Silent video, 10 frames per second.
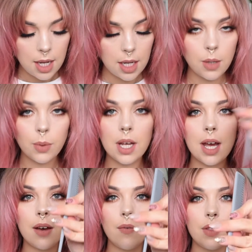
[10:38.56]
And you wanna
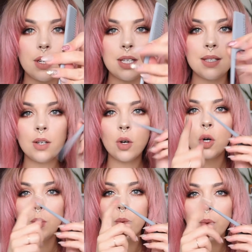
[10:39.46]
have the teasing
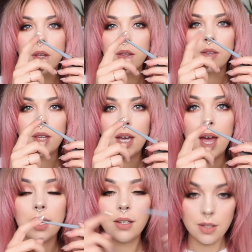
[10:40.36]
comb with the
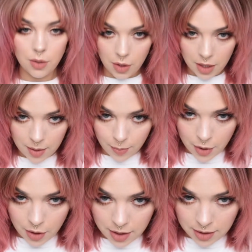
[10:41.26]
end. So you're gonna
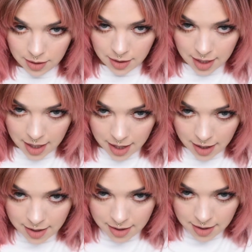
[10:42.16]
part the
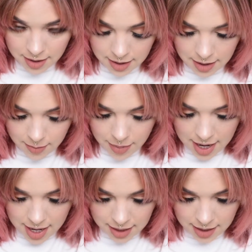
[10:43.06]
hair in the
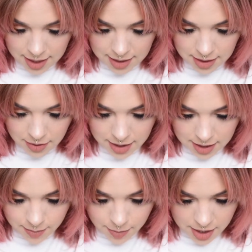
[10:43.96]
back as straight
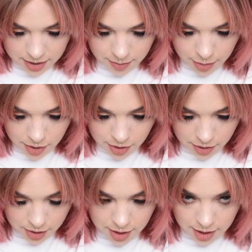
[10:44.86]
as
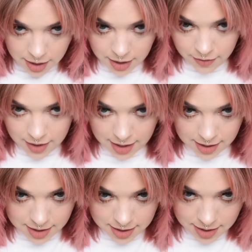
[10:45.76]
possible, if
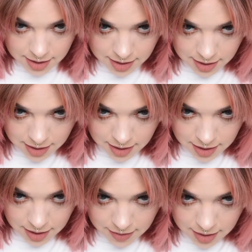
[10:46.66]
that's
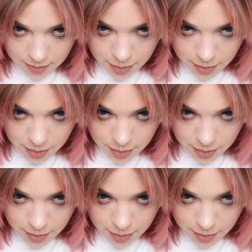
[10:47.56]
even